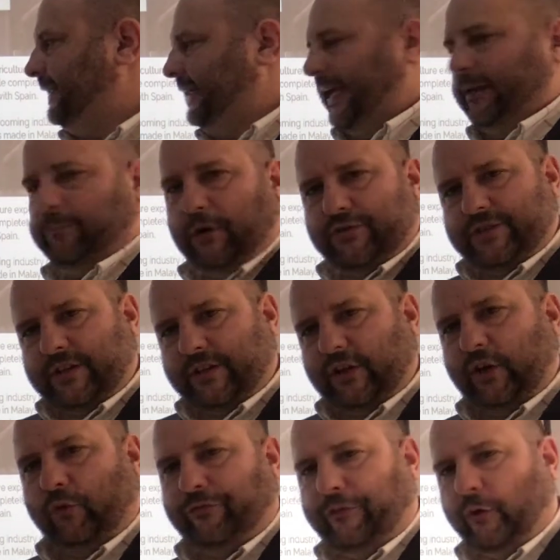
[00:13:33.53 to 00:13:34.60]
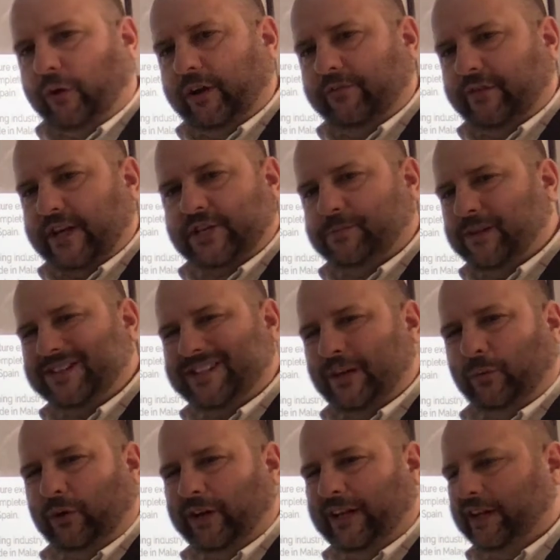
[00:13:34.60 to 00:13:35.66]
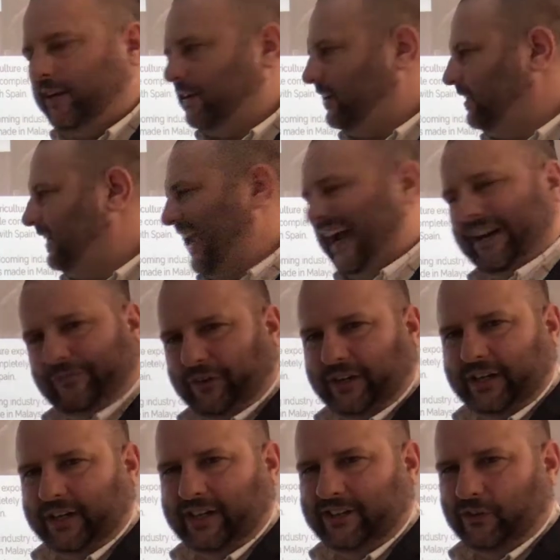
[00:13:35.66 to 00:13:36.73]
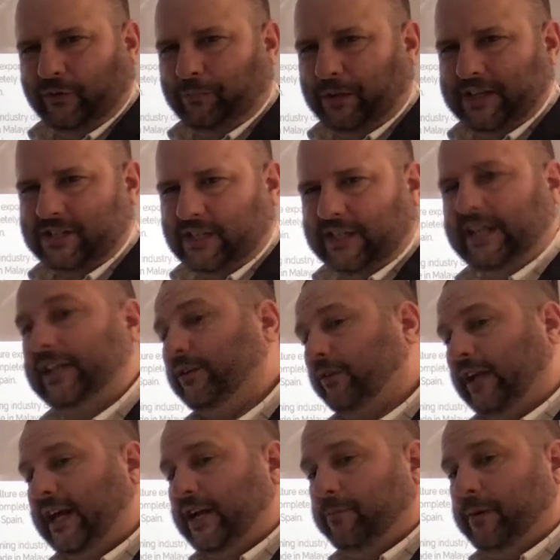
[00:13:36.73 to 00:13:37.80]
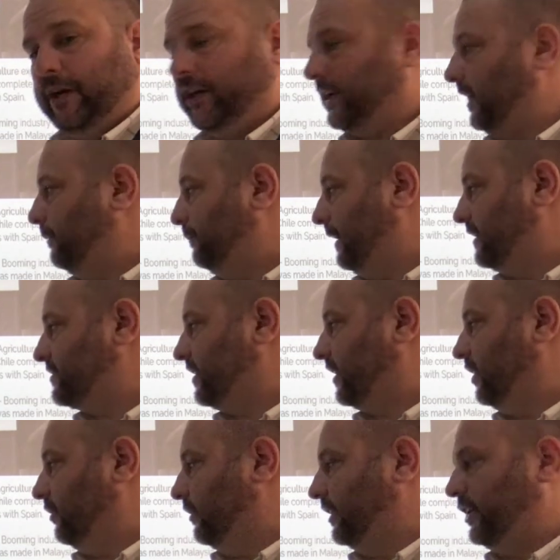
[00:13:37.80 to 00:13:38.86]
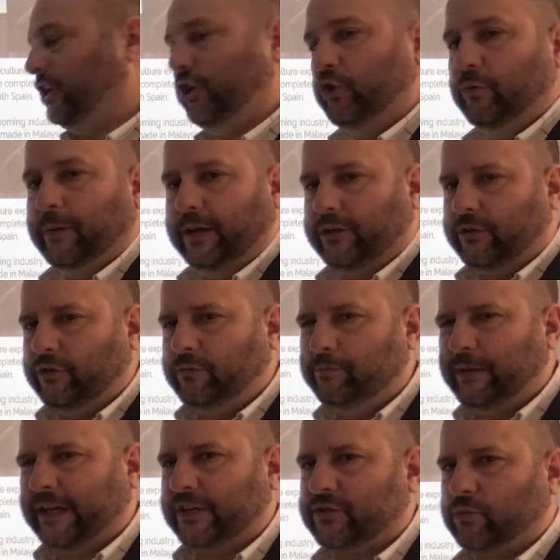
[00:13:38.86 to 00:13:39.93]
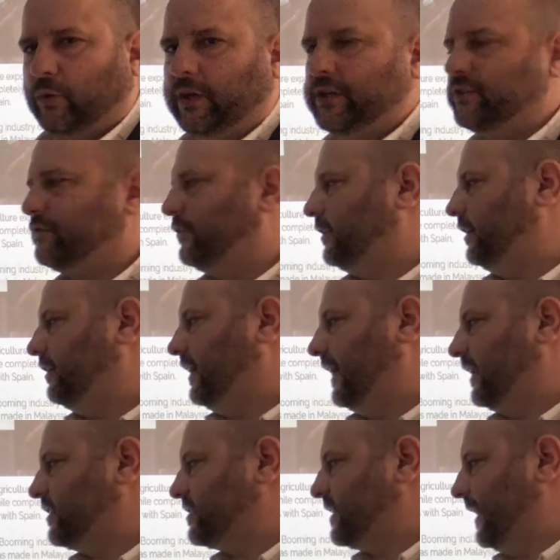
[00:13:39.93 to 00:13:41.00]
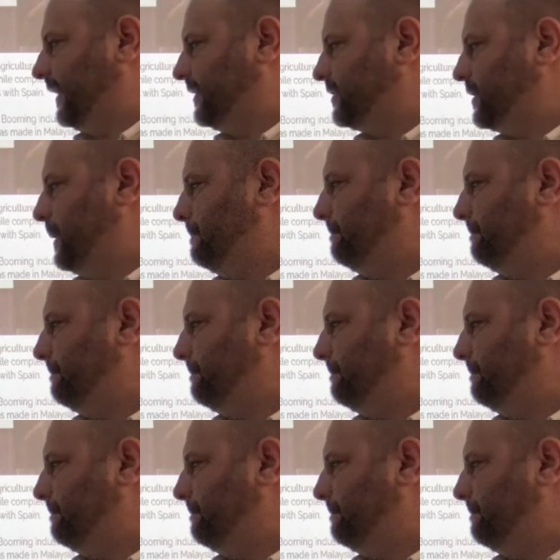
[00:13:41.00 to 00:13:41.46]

And most of the foreign investments, they weren't in Africa or a place like that. They were in Latin America, Mexico, and Cuba, two biggest ones for the United States.